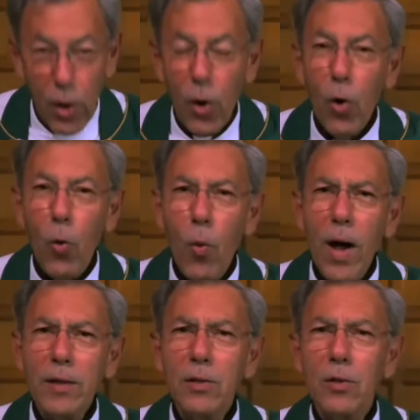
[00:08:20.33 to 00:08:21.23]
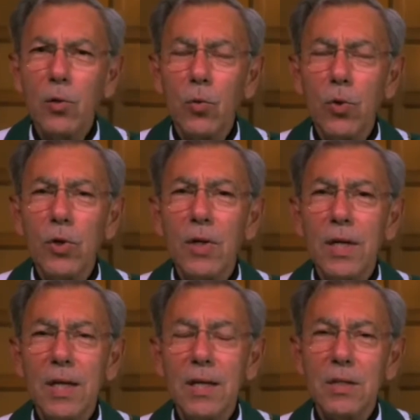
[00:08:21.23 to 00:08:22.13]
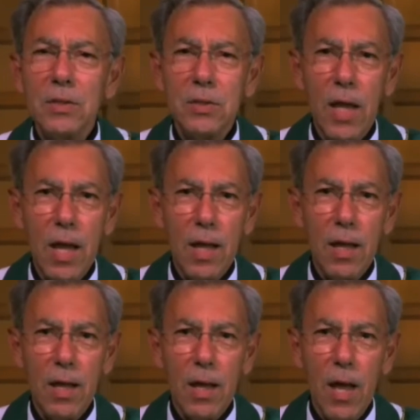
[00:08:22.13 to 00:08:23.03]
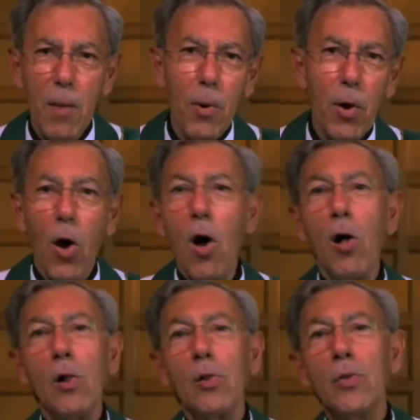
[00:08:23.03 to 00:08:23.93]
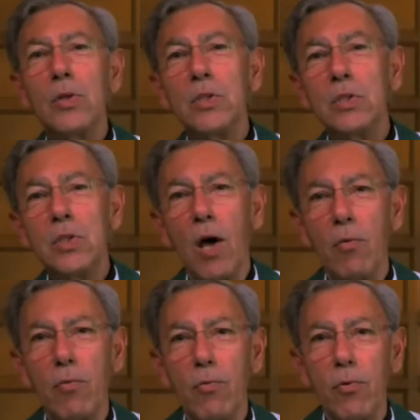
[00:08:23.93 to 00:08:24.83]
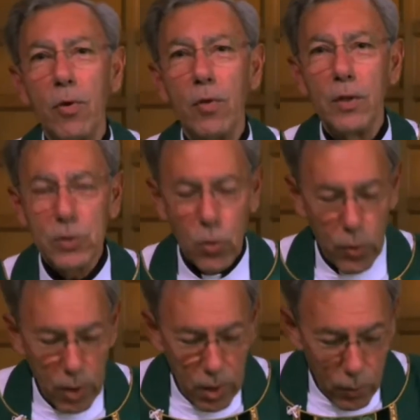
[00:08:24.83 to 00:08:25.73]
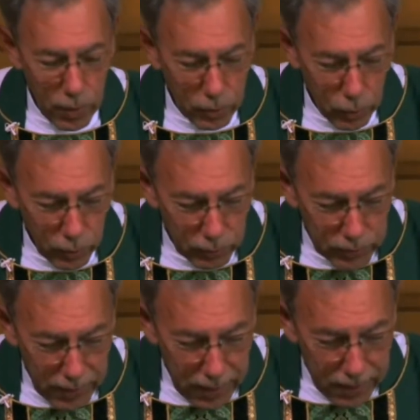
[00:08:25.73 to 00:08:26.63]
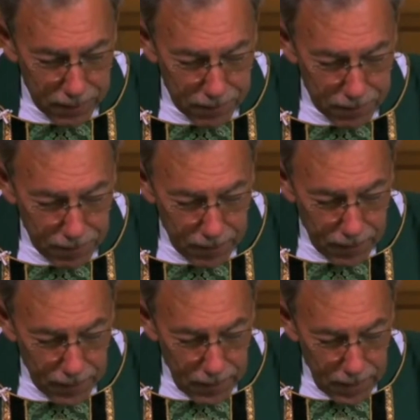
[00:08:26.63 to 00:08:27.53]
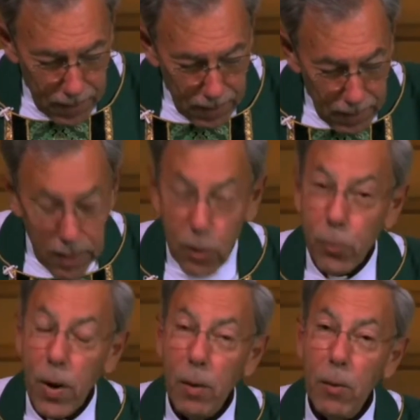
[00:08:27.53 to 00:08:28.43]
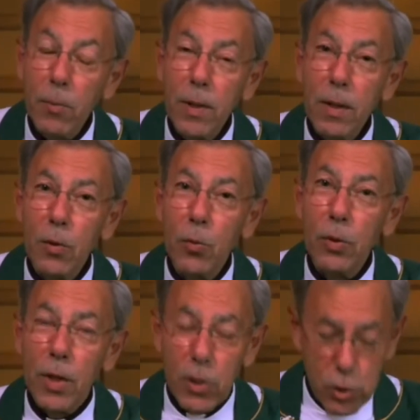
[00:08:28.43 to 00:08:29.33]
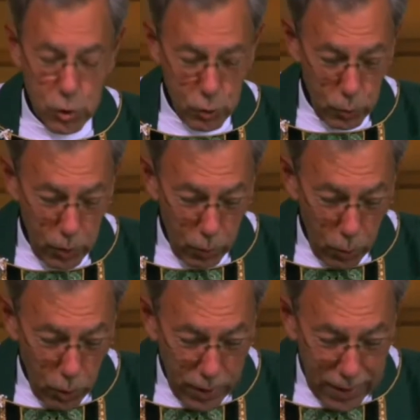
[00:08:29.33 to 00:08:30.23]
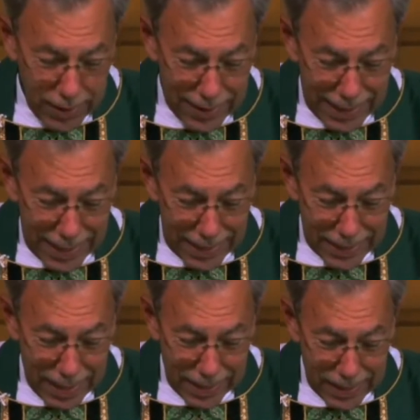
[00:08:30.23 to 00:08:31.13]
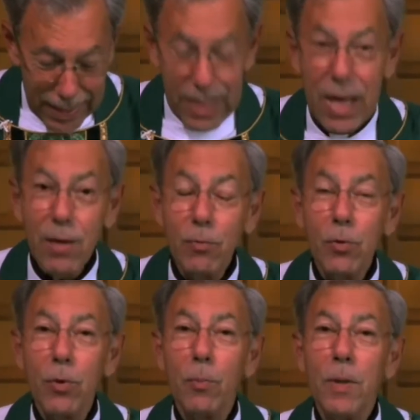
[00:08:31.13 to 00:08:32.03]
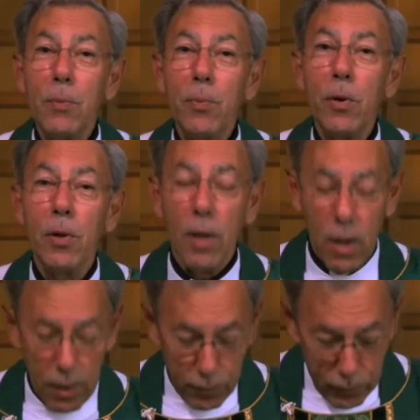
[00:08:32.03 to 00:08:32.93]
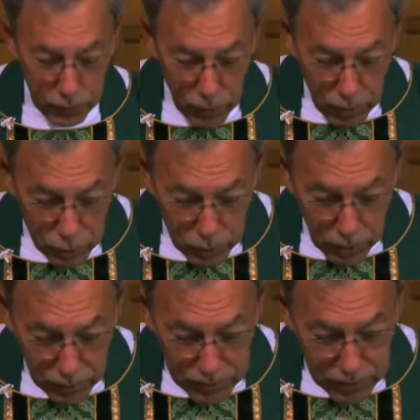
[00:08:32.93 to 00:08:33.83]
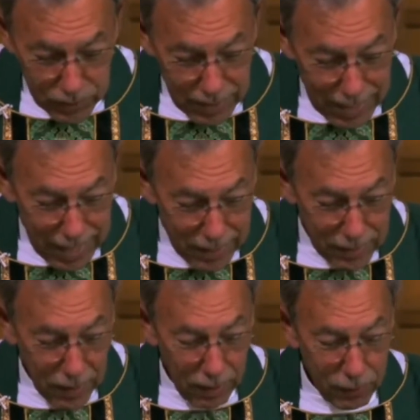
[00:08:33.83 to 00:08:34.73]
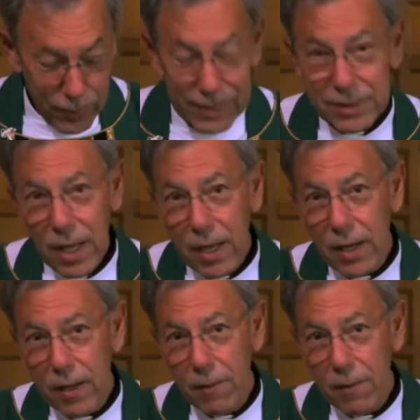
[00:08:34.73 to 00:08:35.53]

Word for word: what would he say about all the stuff that's going on around the world today? He probably would issue a warning like he gave to the people of Chorazin and of Bethsaida.